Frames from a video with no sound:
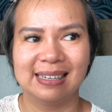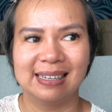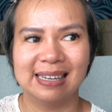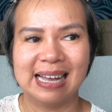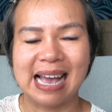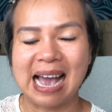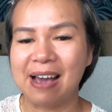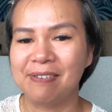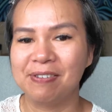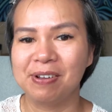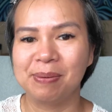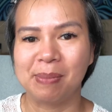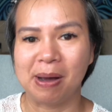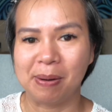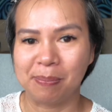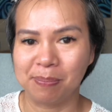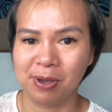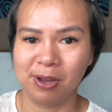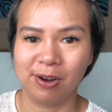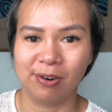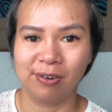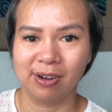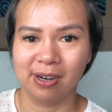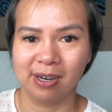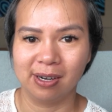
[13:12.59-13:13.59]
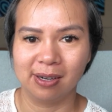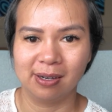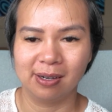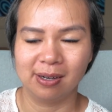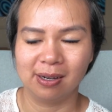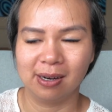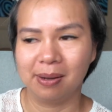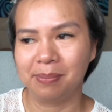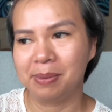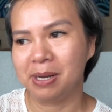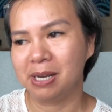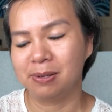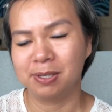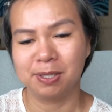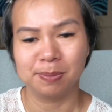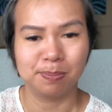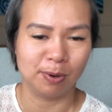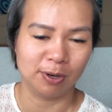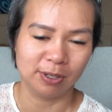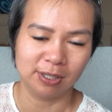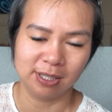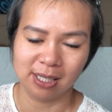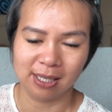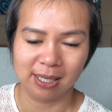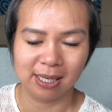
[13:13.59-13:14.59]
having my period. I mean,
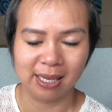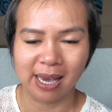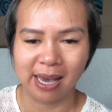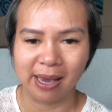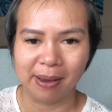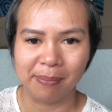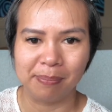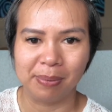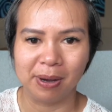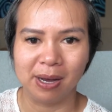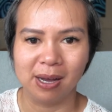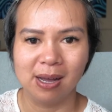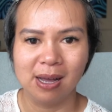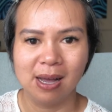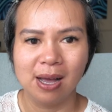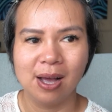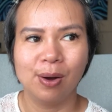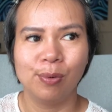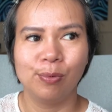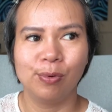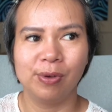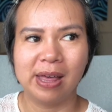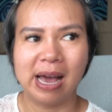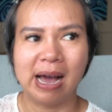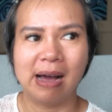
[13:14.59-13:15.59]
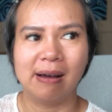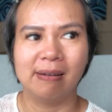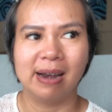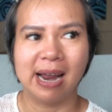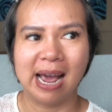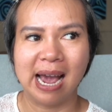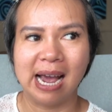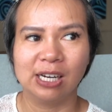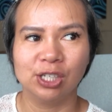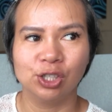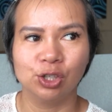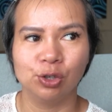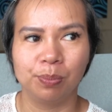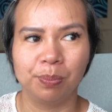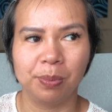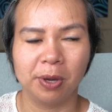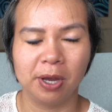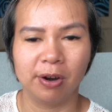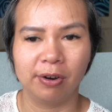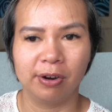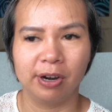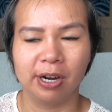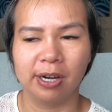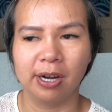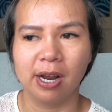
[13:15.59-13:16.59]
spotting, yeah, but without an actual
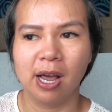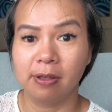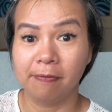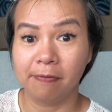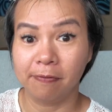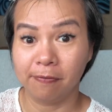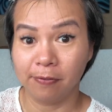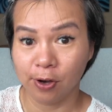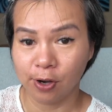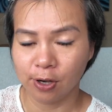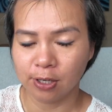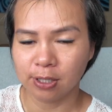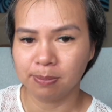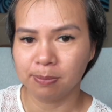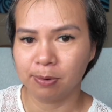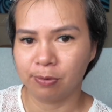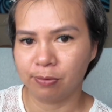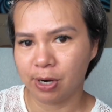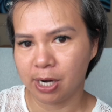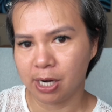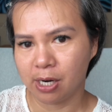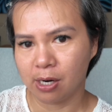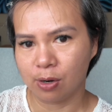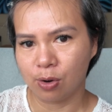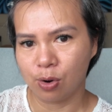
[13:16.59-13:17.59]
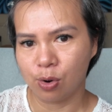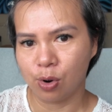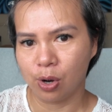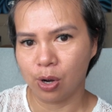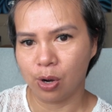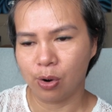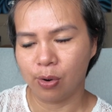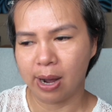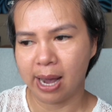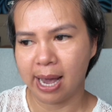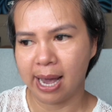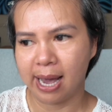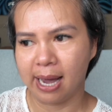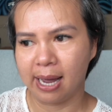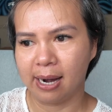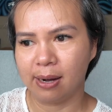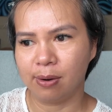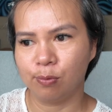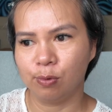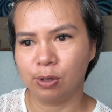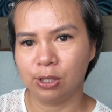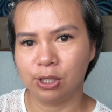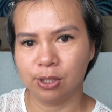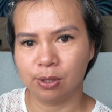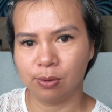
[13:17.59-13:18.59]
period. The first Mirena coil I had,
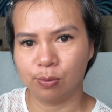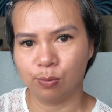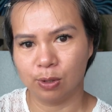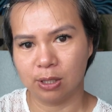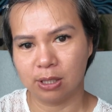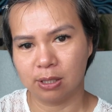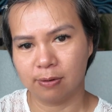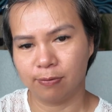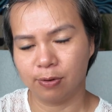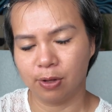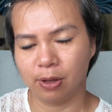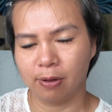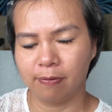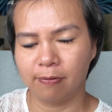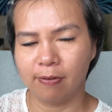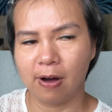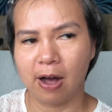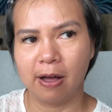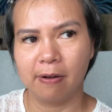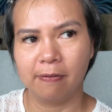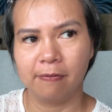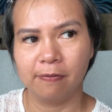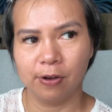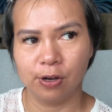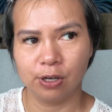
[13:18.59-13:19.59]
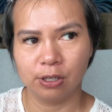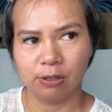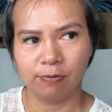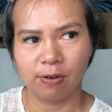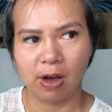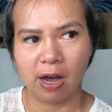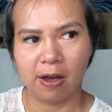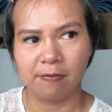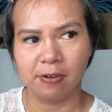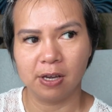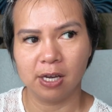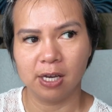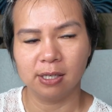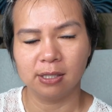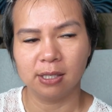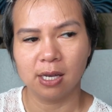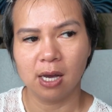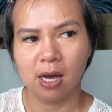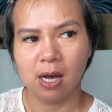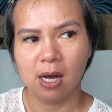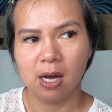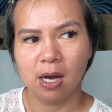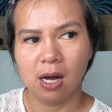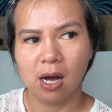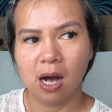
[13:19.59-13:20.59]
which was for the first 5 years,
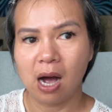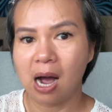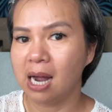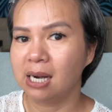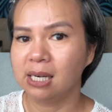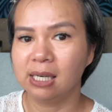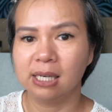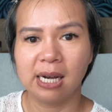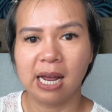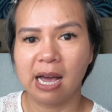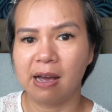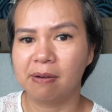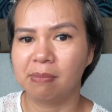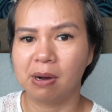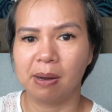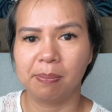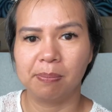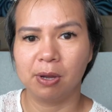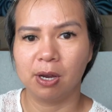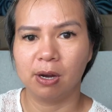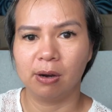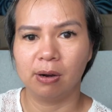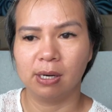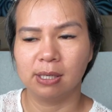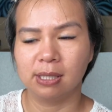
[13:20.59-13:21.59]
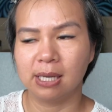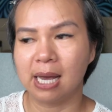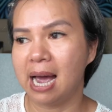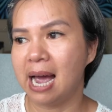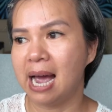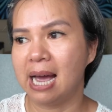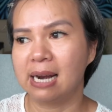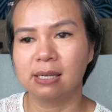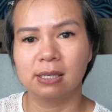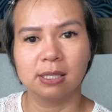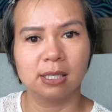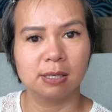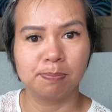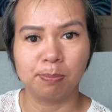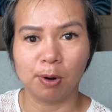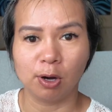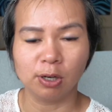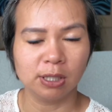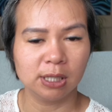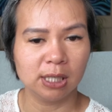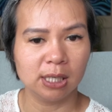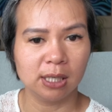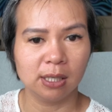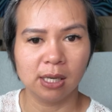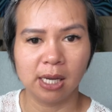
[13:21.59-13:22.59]
I didn't have my periods. I had
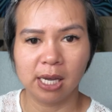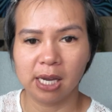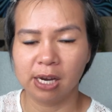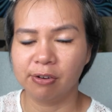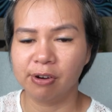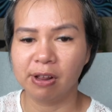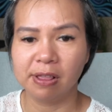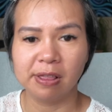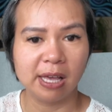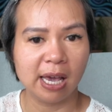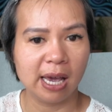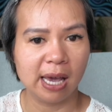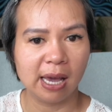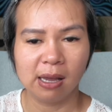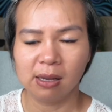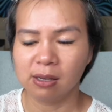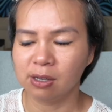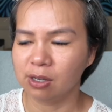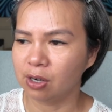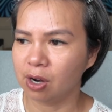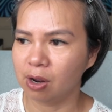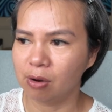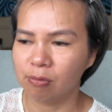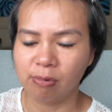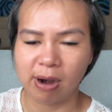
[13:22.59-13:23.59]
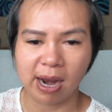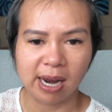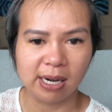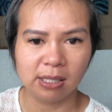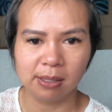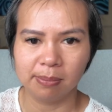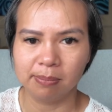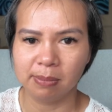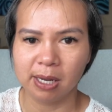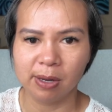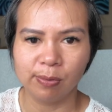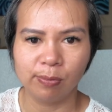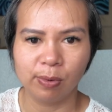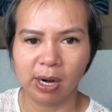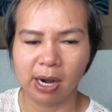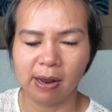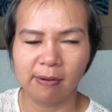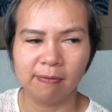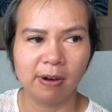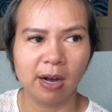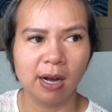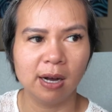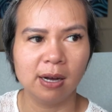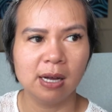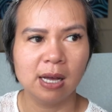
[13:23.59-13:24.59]
spotting here and there, randomly,
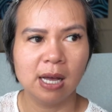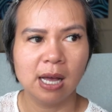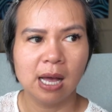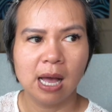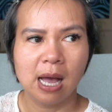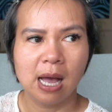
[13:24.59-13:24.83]
whatever,